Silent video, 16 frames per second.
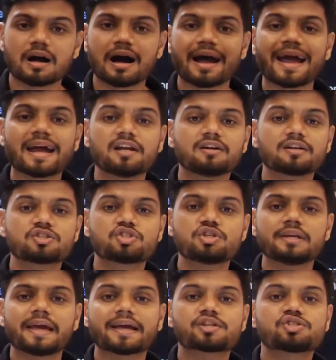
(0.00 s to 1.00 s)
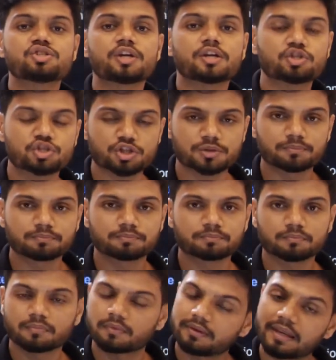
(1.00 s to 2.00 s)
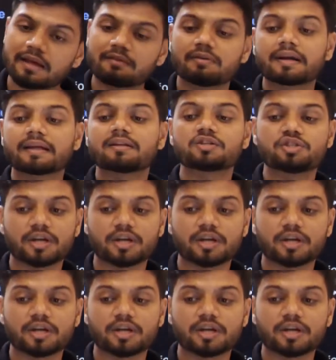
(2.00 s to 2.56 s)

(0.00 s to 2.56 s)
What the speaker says: energy exchange. Never energy